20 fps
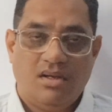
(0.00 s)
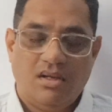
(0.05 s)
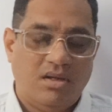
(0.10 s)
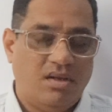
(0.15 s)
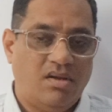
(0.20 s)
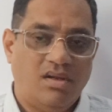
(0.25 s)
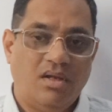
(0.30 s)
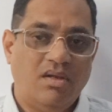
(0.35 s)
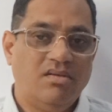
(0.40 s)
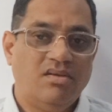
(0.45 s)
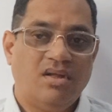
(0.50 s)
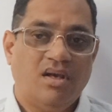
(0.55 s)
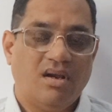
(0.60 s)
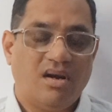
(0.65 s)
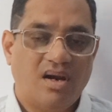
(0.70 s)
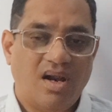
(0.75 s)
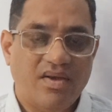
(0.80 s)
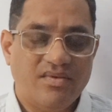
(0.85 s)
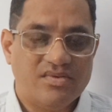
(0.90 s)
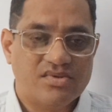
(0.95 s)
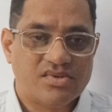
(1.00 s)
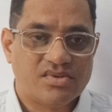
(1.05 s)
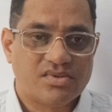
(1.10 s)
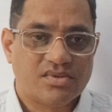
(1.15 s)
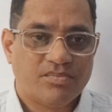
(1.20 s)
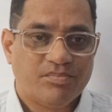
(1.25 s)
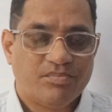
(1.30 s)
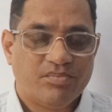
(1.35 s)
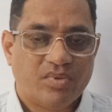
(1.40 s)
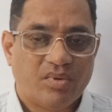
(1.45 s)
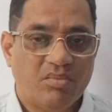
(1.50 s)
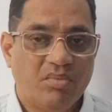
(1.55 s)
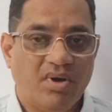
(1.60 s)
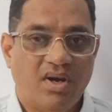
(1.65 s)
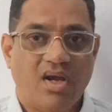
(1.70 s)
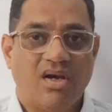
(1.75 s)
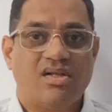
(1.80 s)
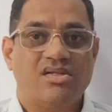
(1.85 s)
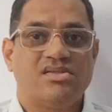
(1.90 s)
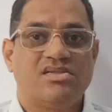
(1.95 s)
in their lives,
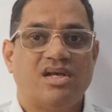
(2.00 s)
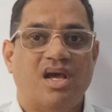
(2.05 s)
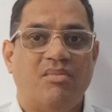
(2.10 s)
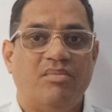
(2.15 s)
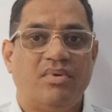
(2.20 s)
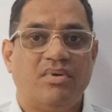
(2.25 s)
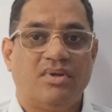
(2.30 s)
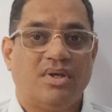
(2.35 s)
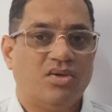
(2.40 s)
miracles happen.